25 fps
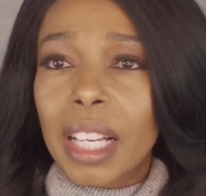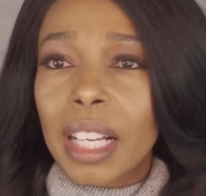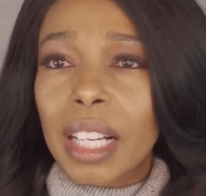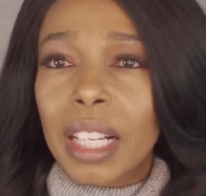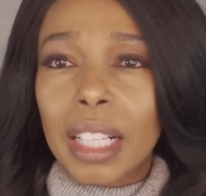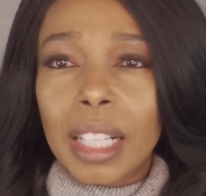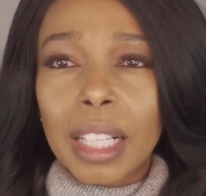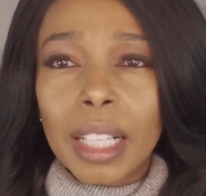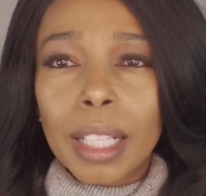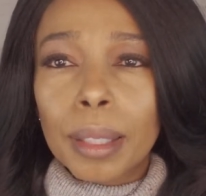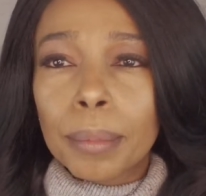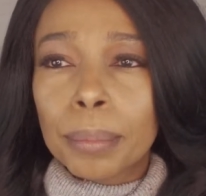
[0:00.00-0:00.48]

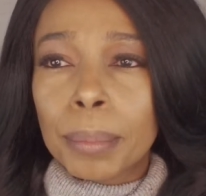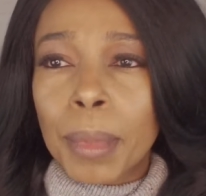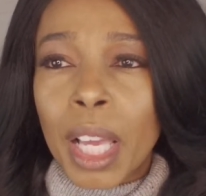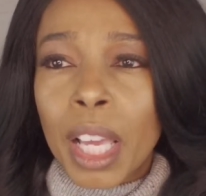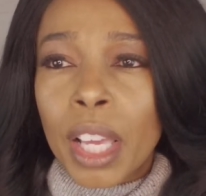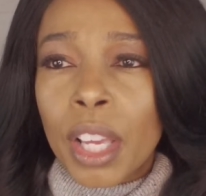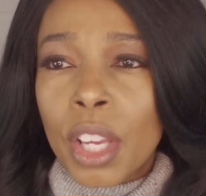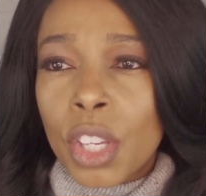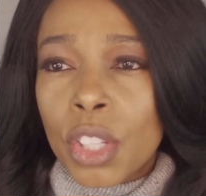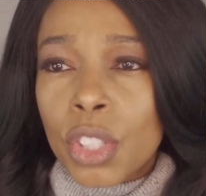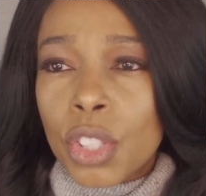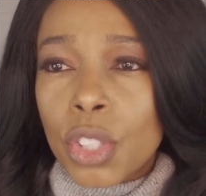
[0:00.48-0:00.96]
Um,
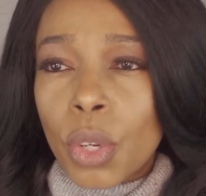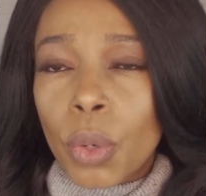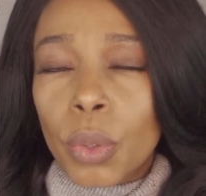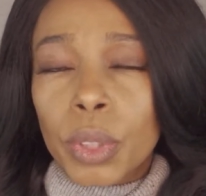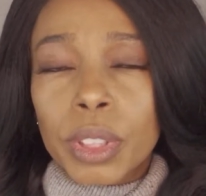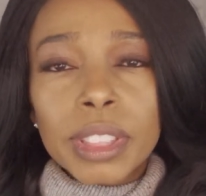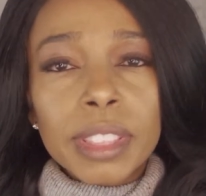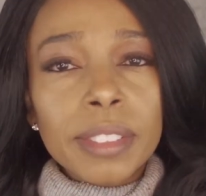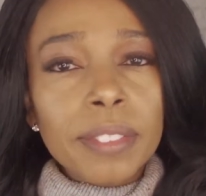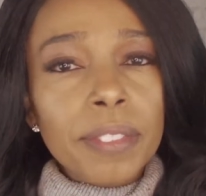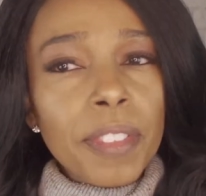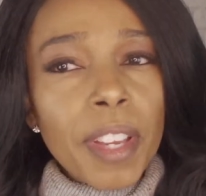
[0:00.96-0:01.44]
so
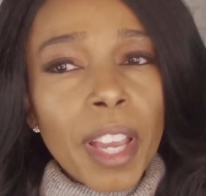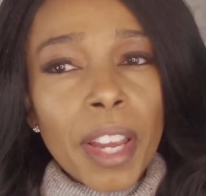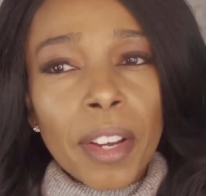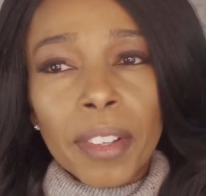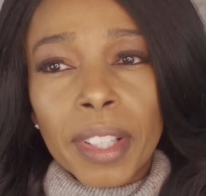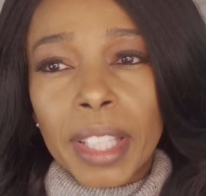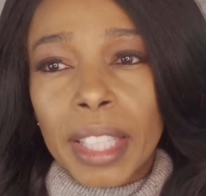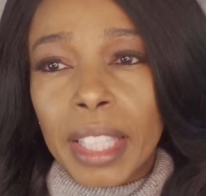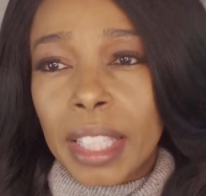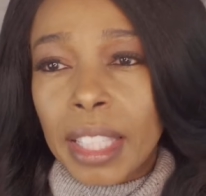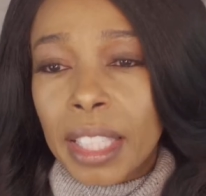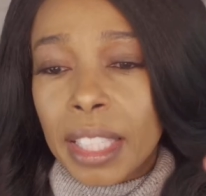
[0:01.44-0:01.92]
it's
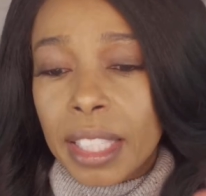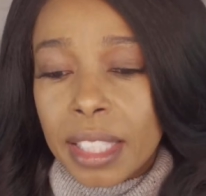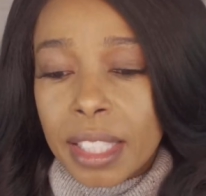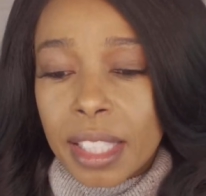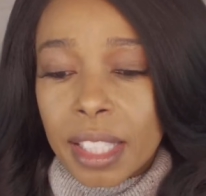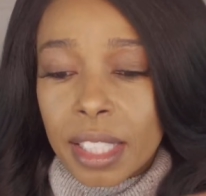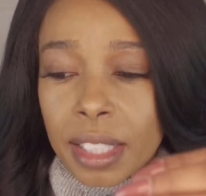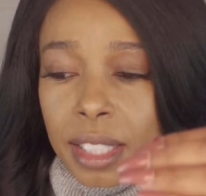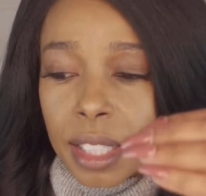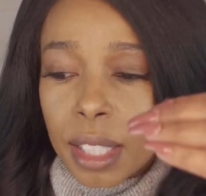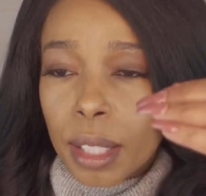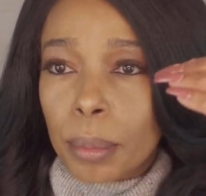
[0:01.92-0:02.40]
very
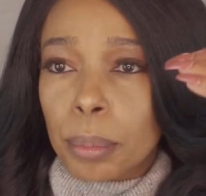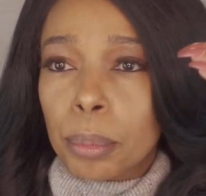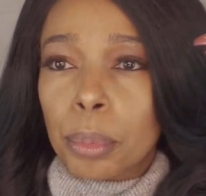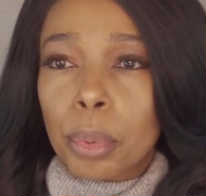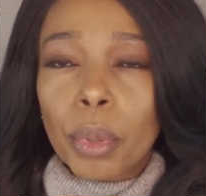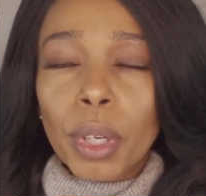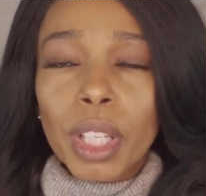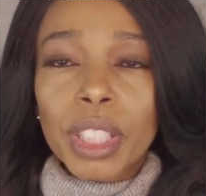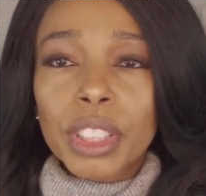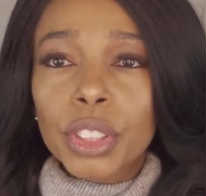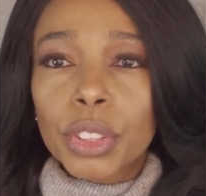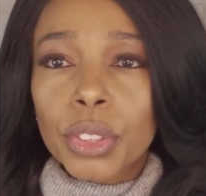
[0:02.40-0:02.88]
easy to
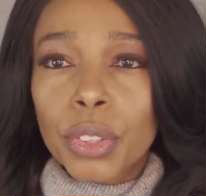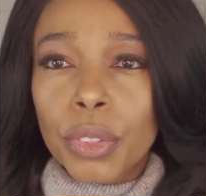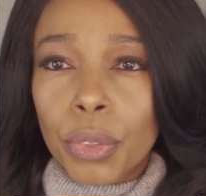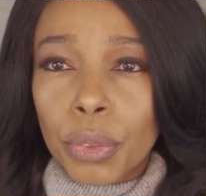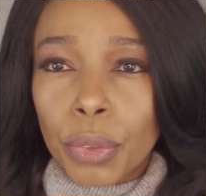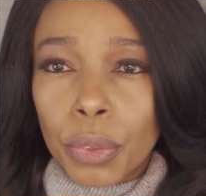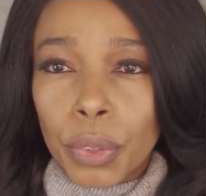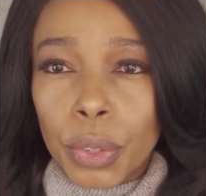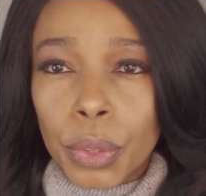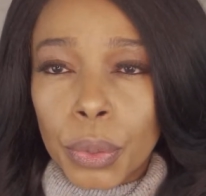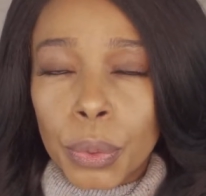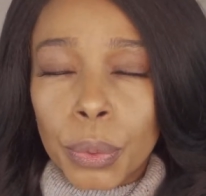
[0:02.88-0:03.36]
brush
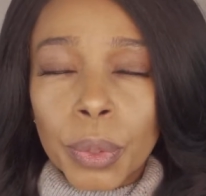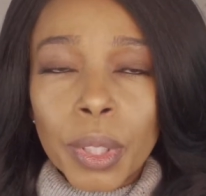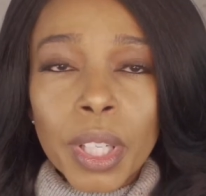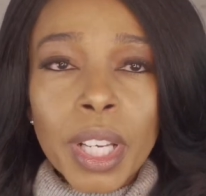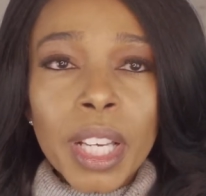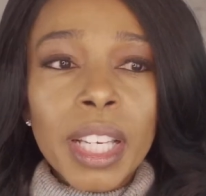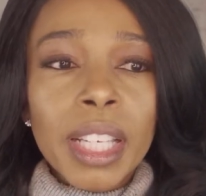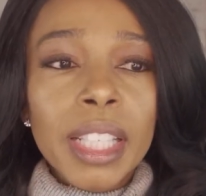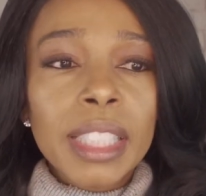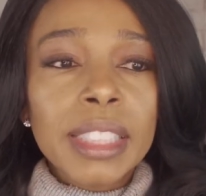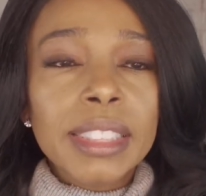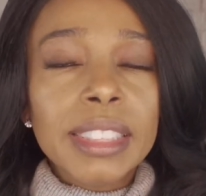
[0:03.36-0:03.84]
through.
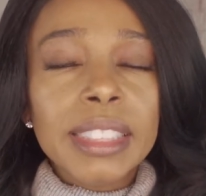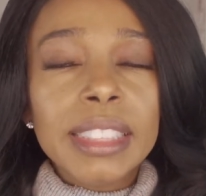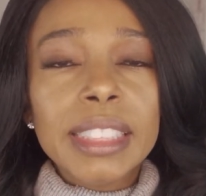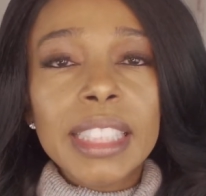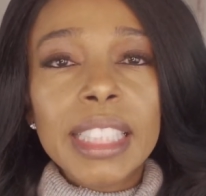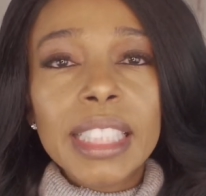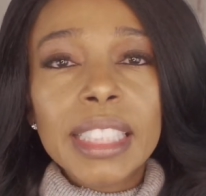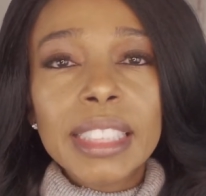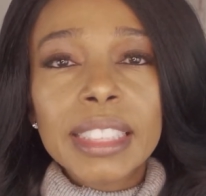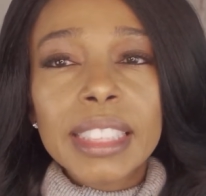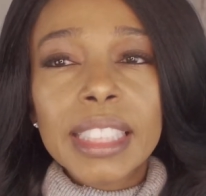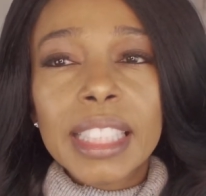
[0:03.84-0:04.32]

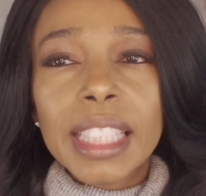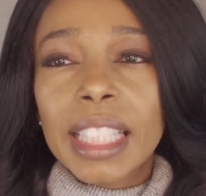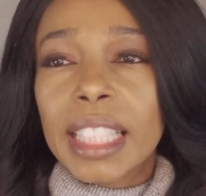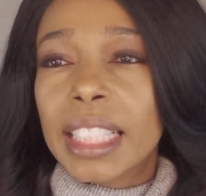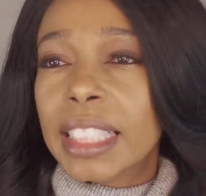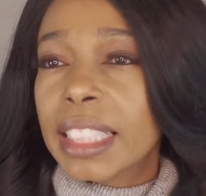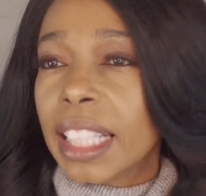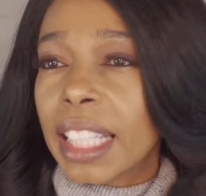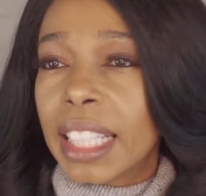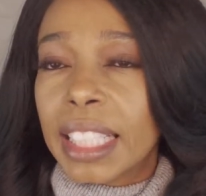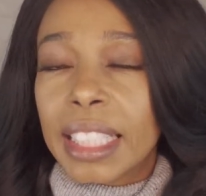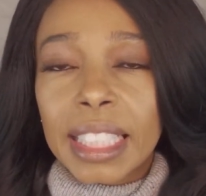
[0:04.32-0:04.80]
Didn't
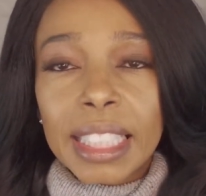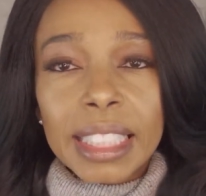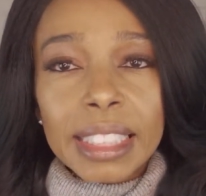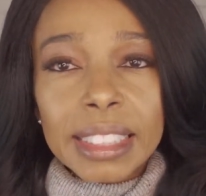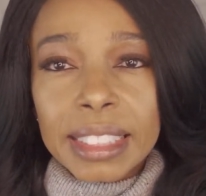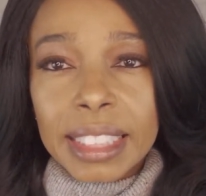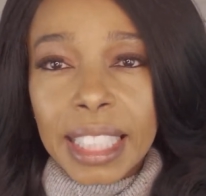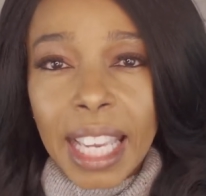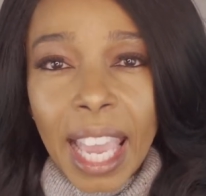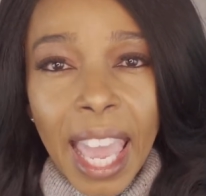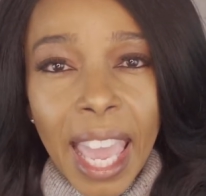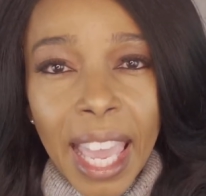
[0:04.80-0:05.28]
get any
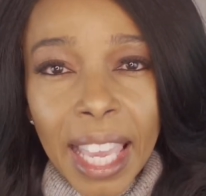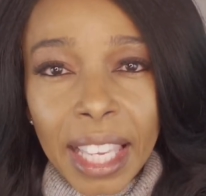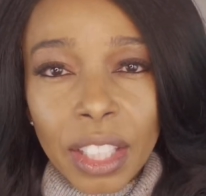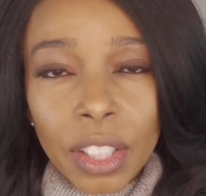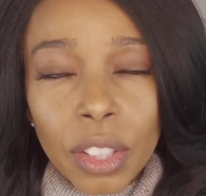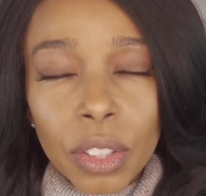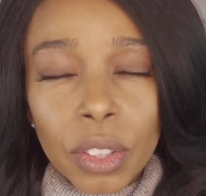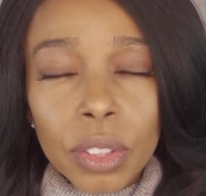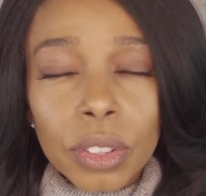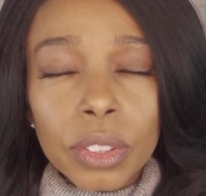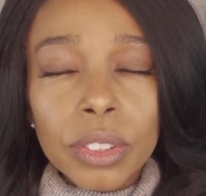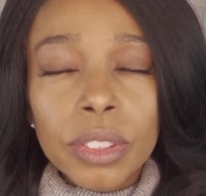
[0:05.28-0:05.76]

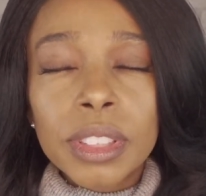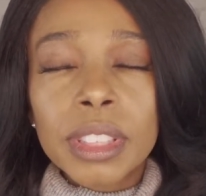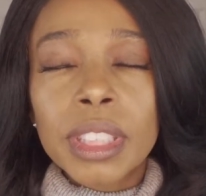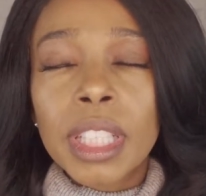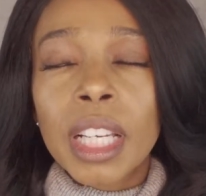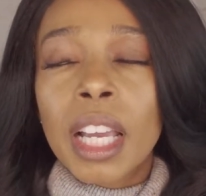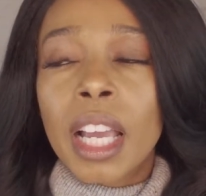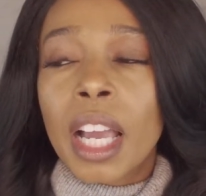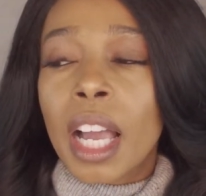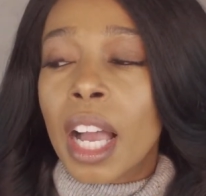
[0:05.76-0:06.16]
tangles.